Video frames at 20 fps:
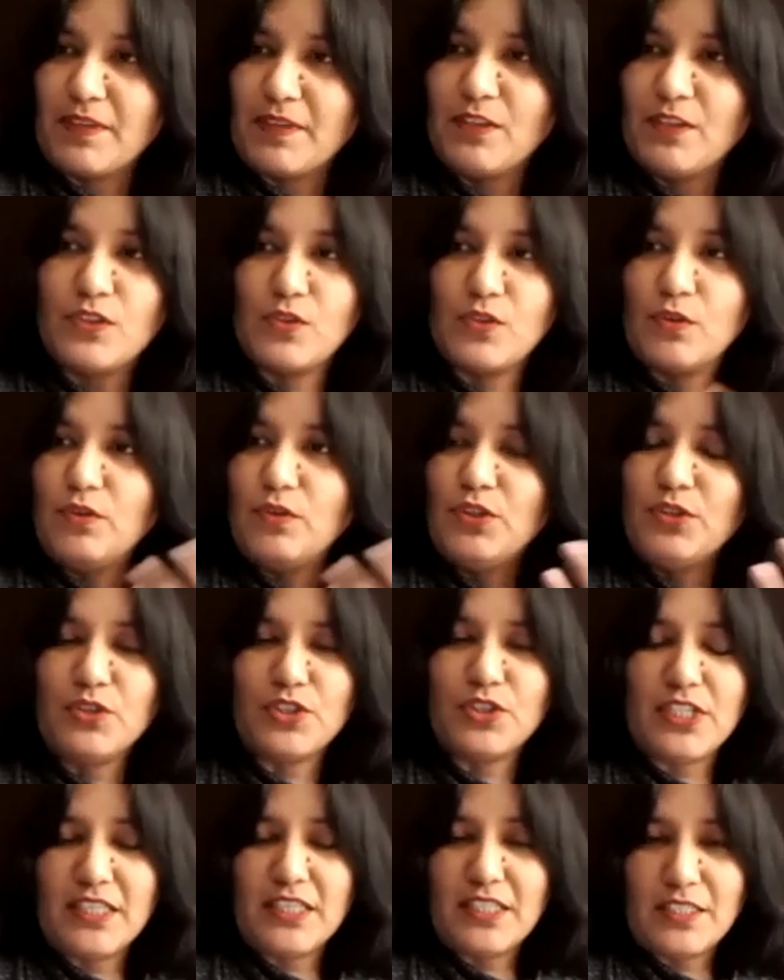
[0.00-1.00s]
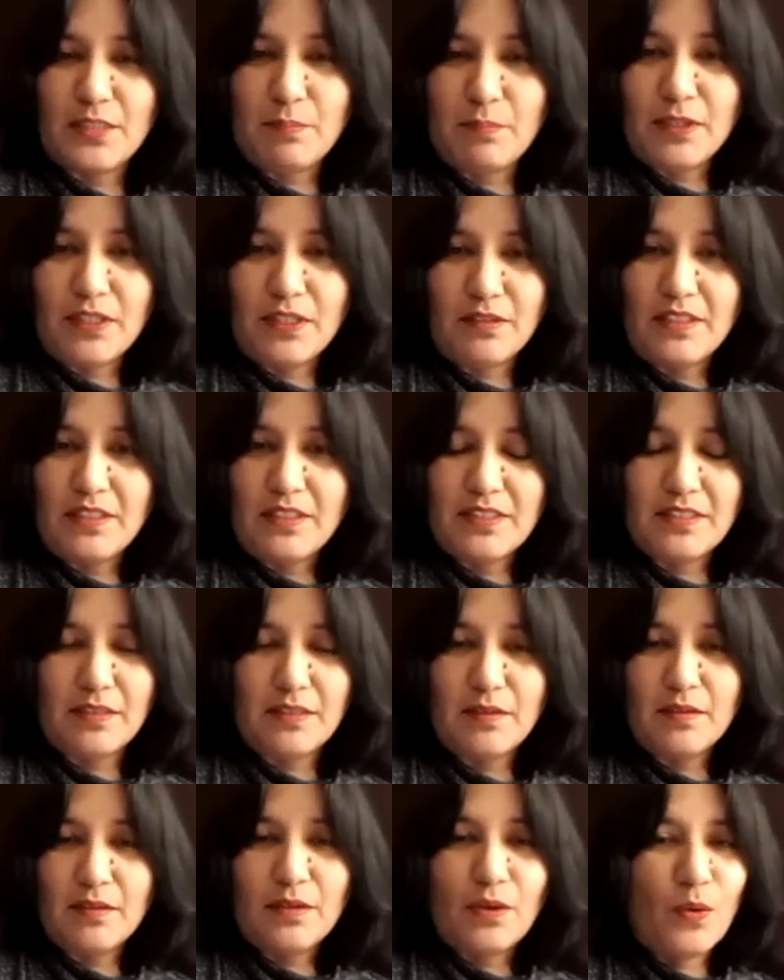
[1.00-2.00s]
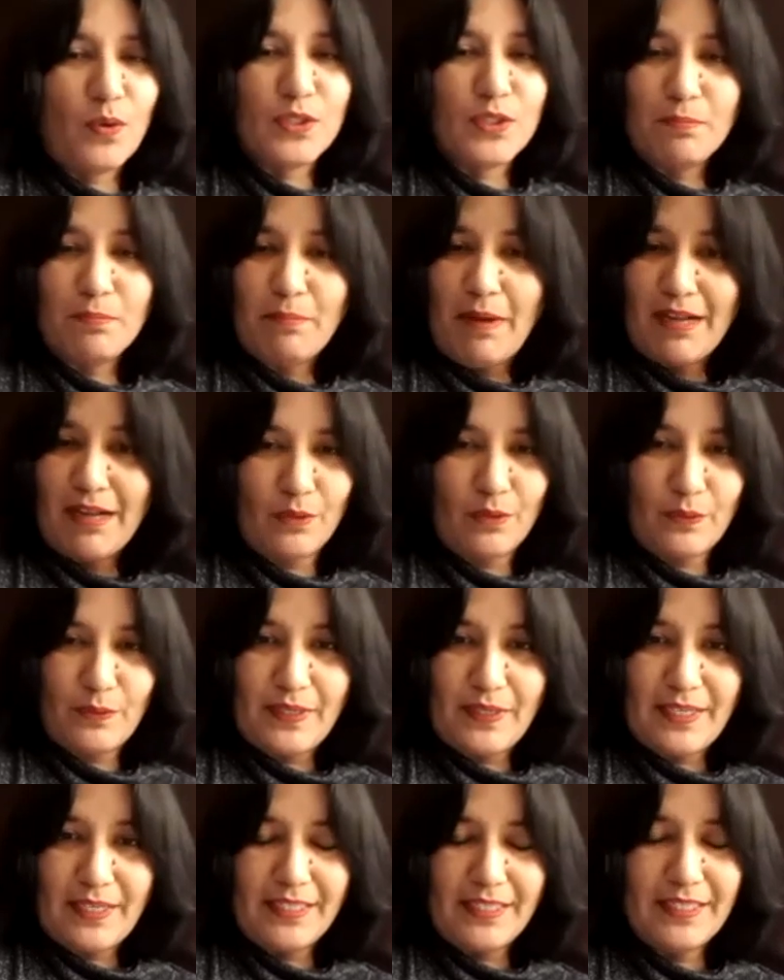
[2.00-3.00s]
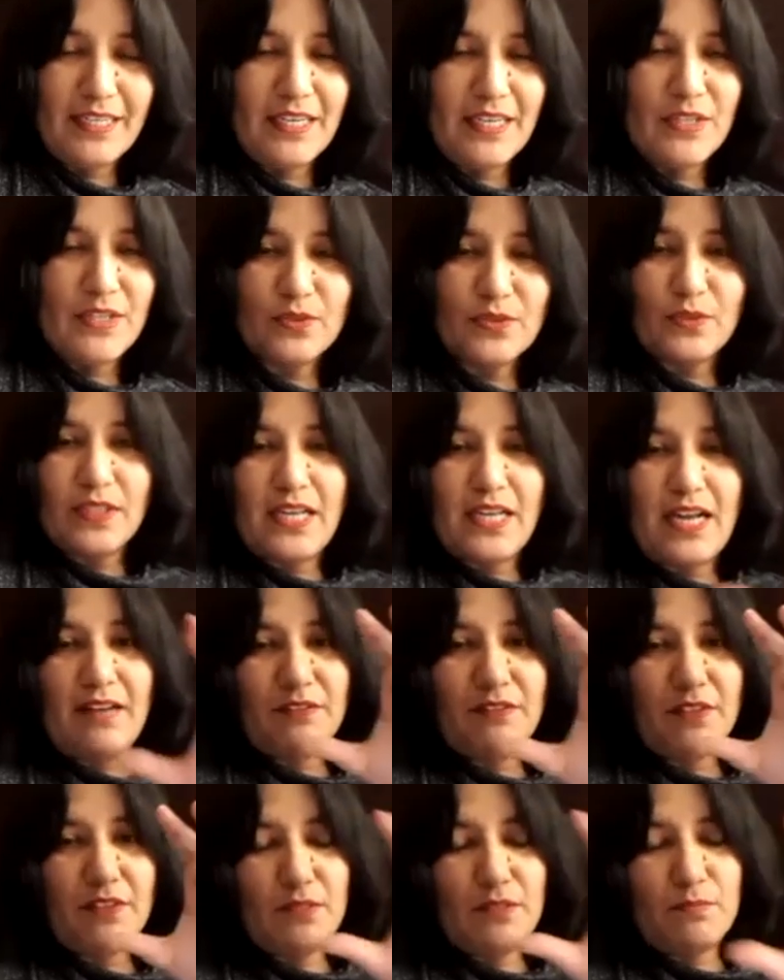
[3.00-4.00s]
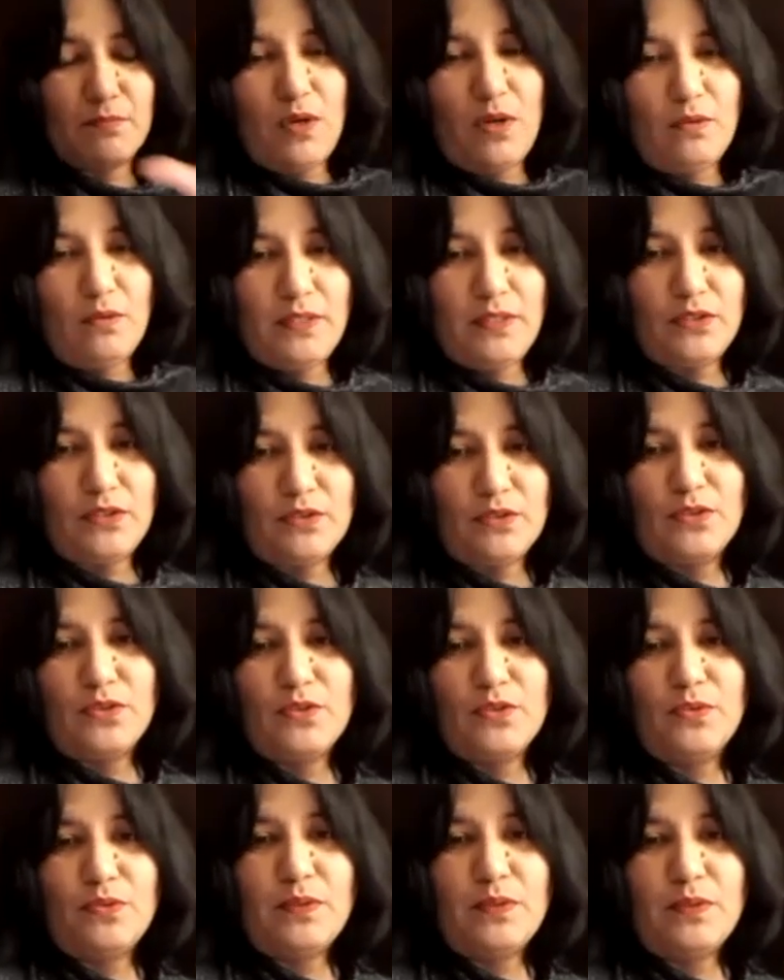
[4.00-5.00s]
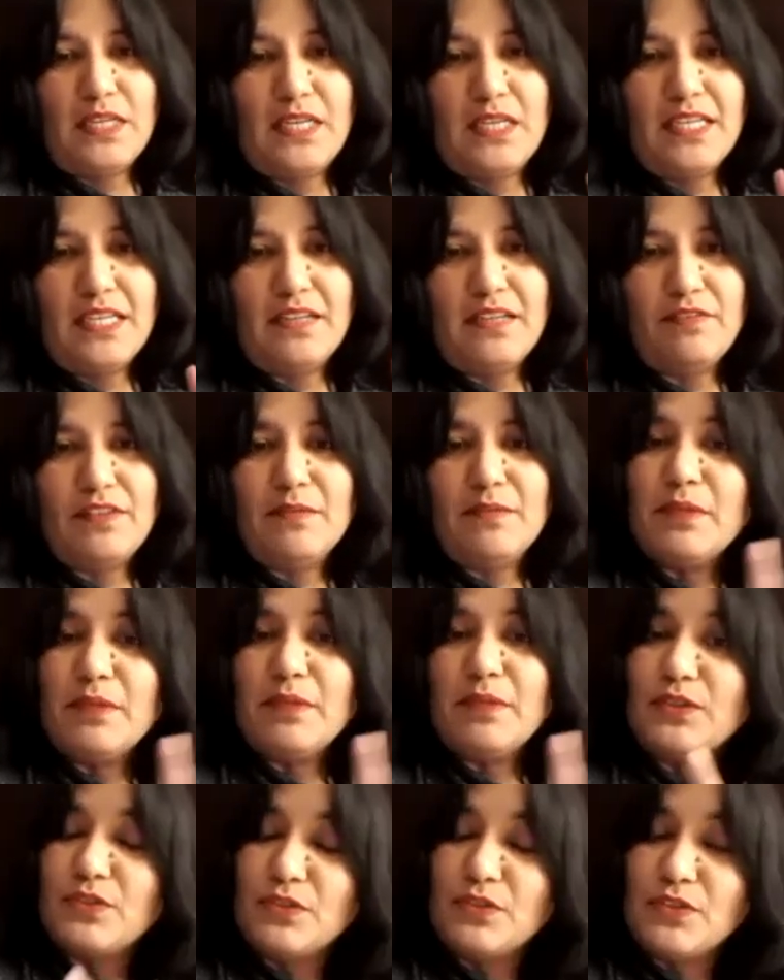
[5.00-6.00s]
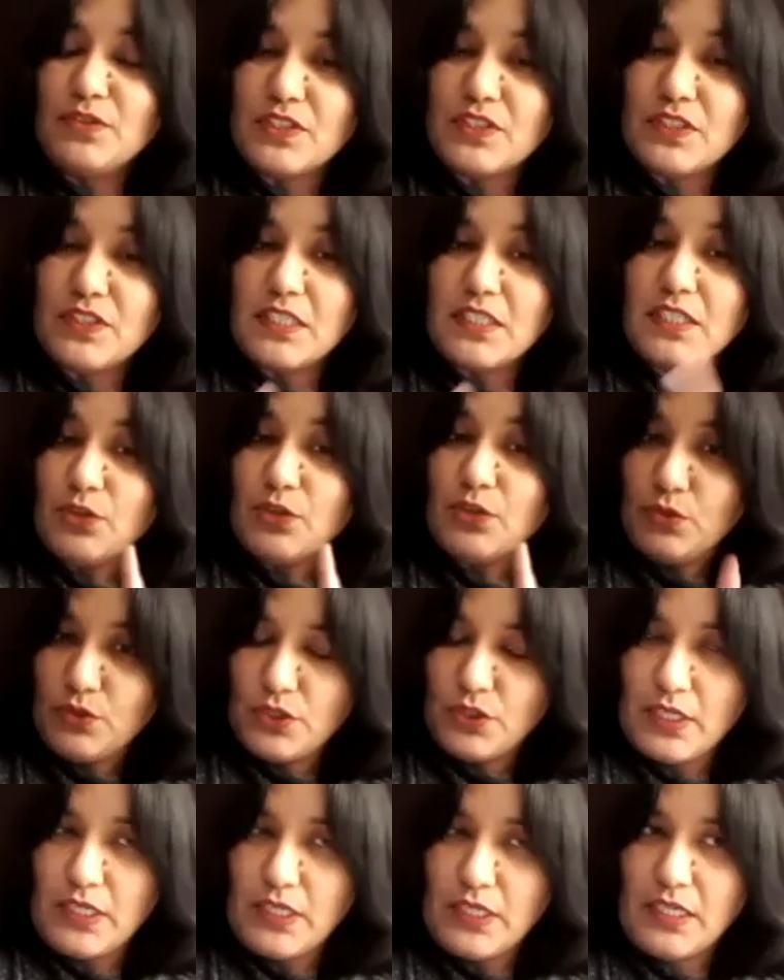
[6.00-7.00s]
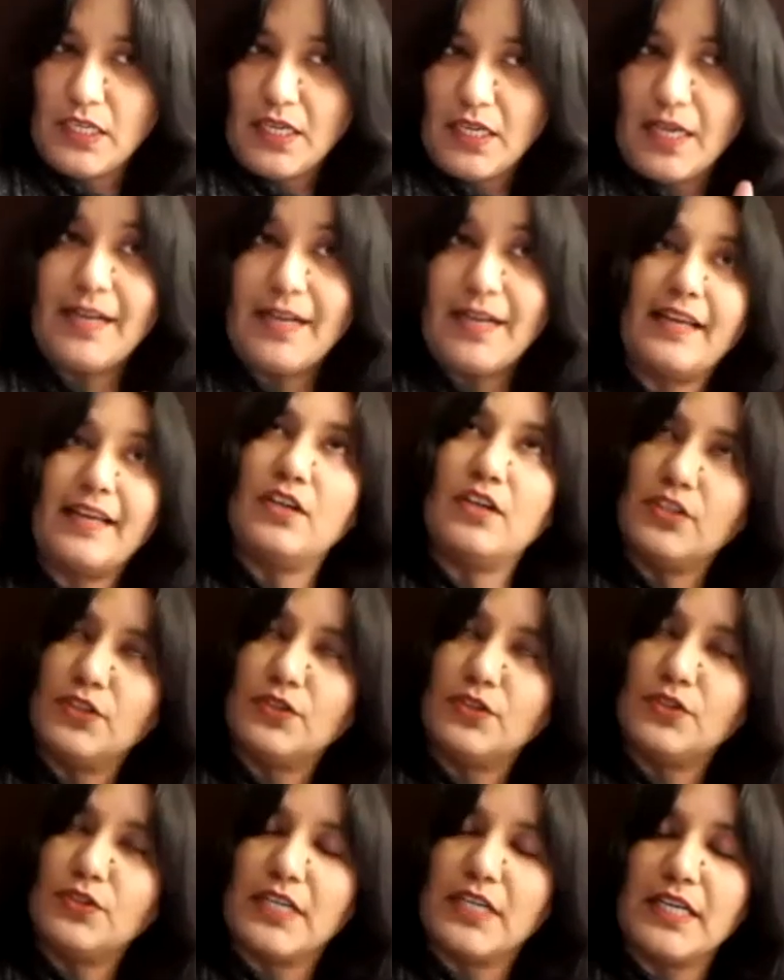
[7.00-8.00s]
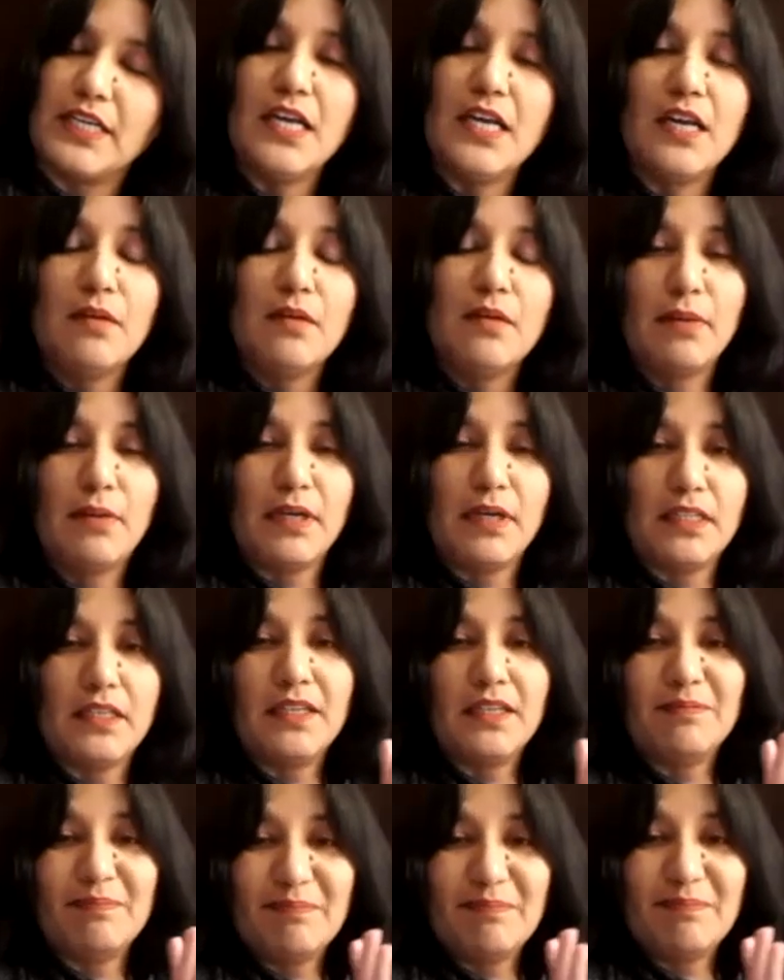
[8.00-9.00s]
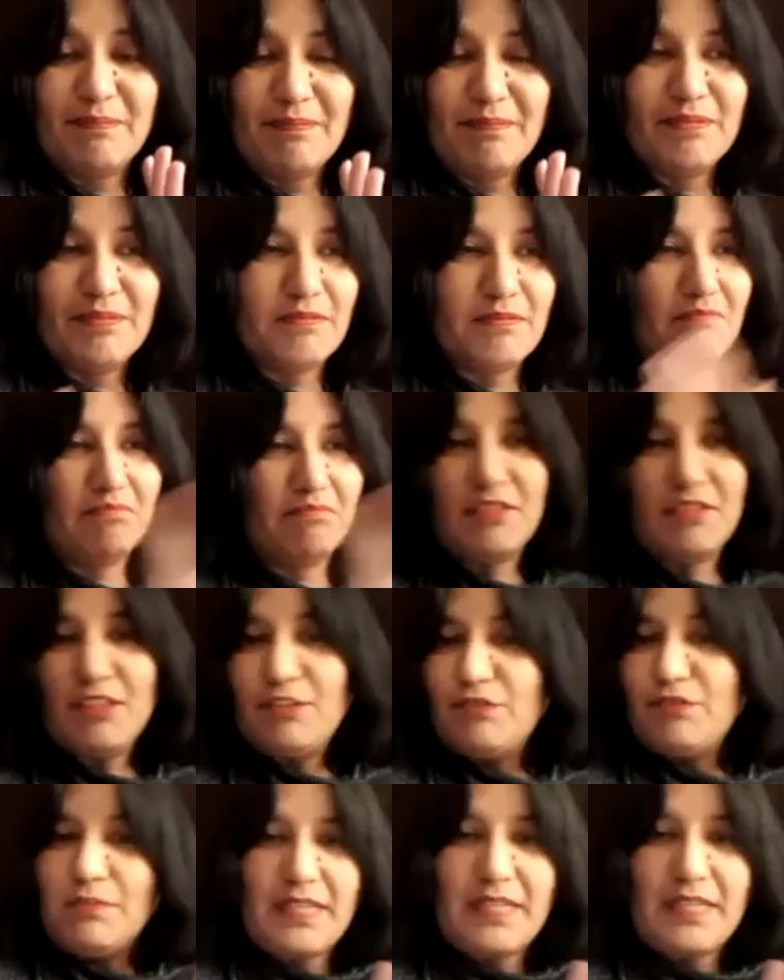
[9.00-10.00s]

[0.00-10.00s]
So usually it's an older bungalow, right? So they have the smaller windows. Do we leave them because you just need not usually, but in different places?